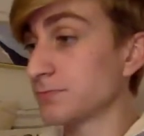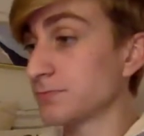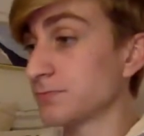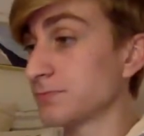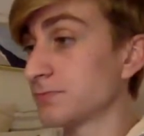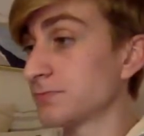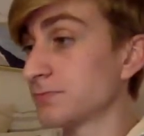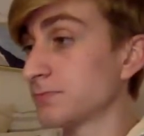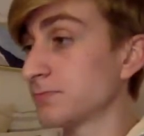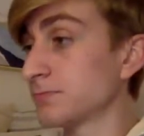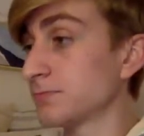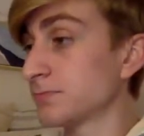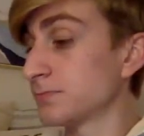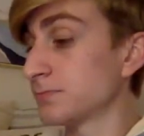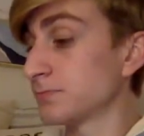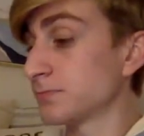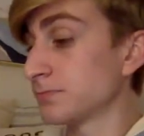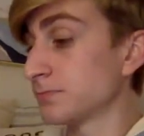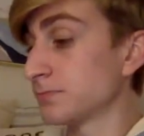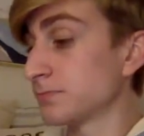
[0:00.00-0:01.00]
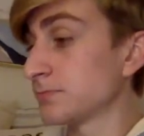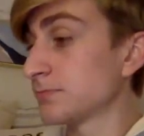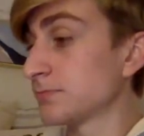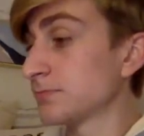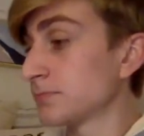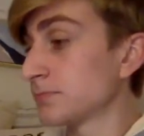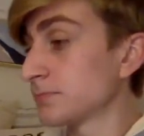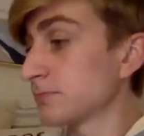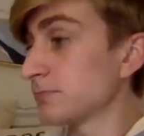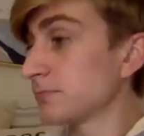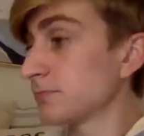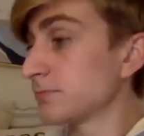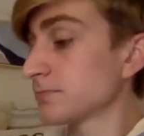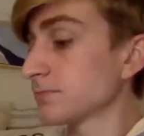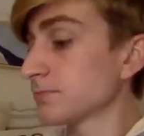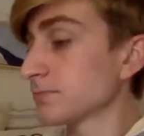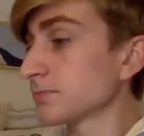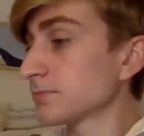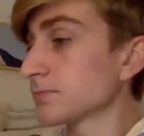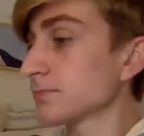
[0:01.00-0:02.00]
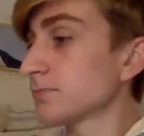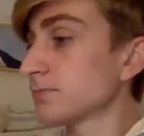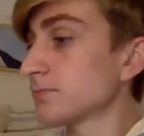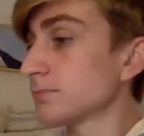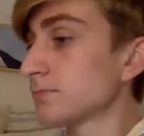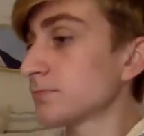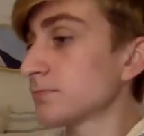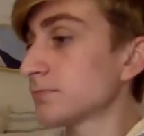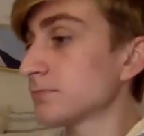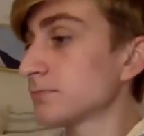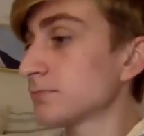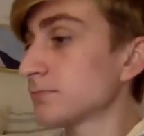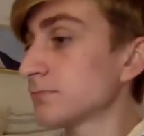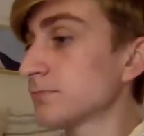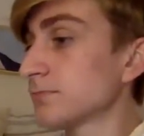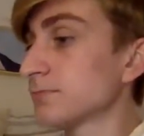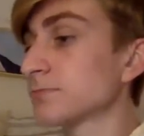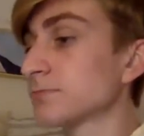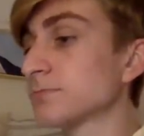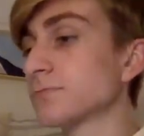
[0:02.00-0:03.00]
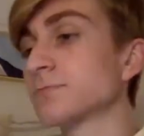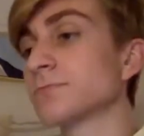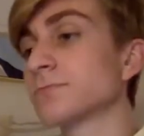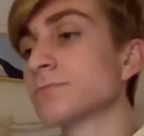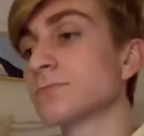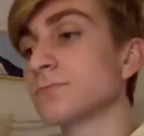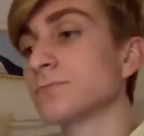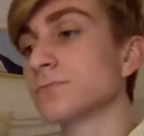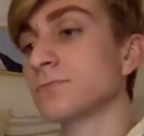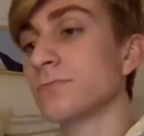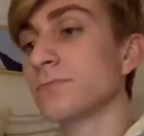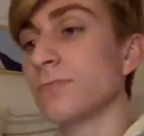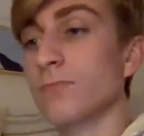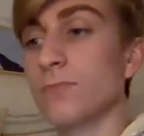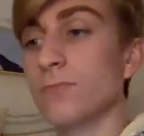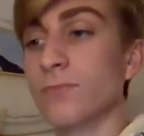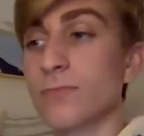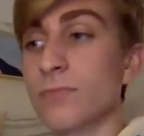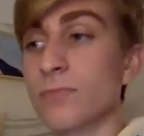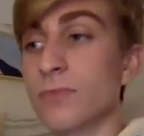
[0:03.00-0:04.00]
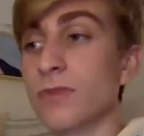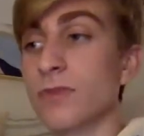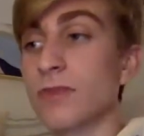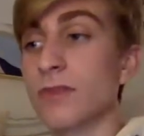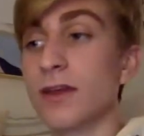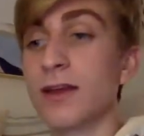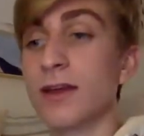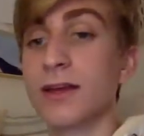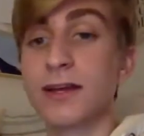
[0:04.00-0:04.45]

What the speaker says: (silence)